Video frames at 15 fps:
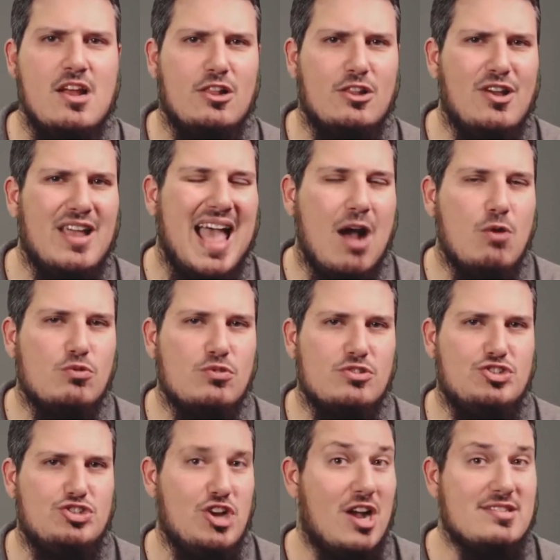Look how
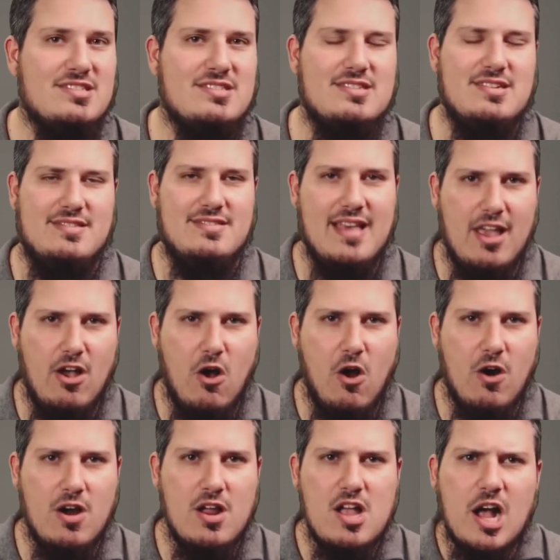just they
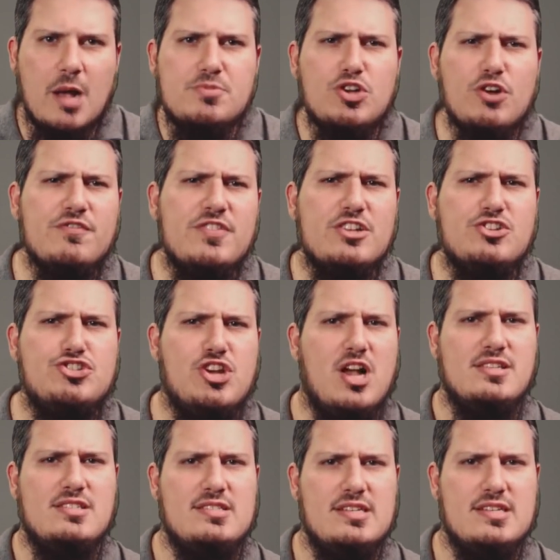are. Observe the
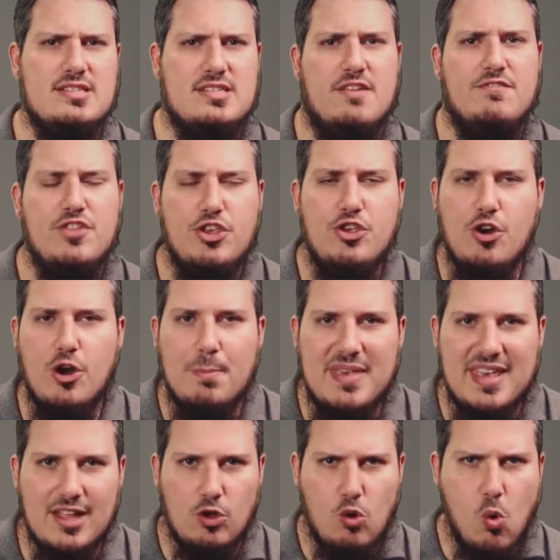justice of the
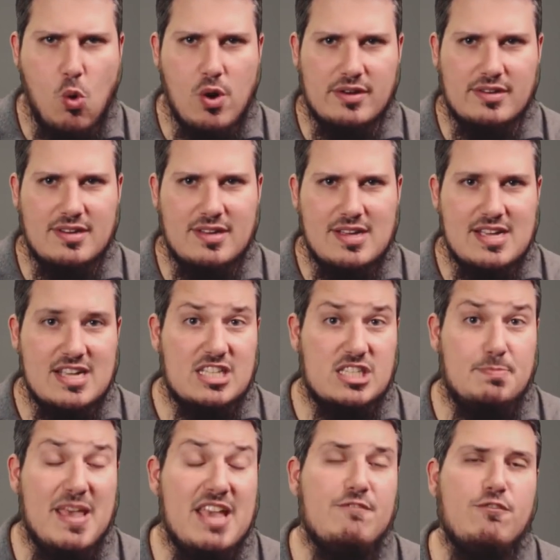European court.
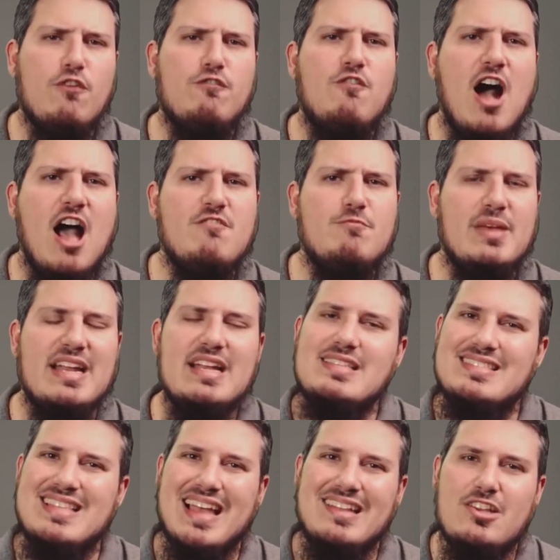Speak for five
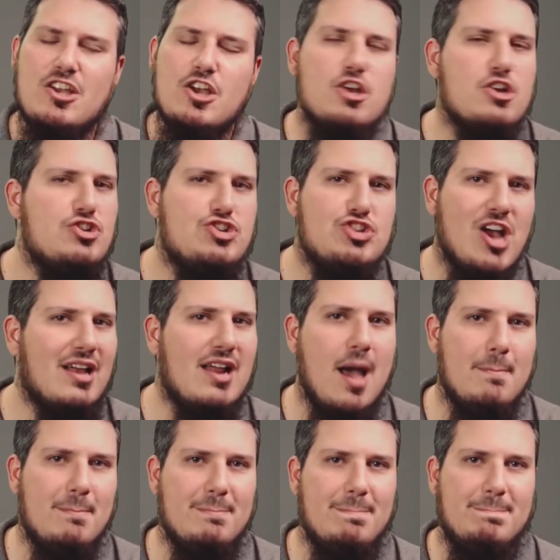minutes, then shut
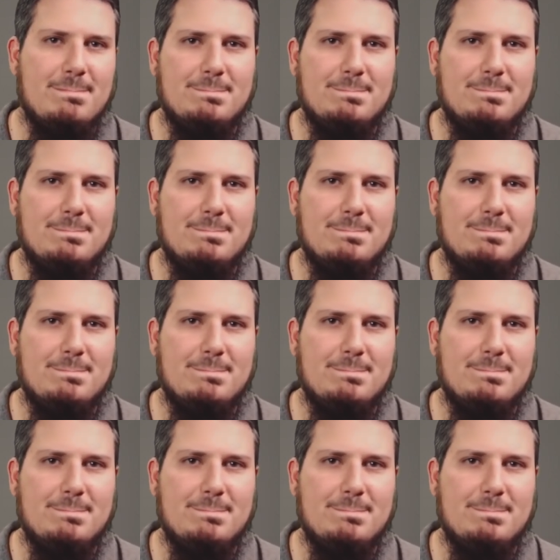up.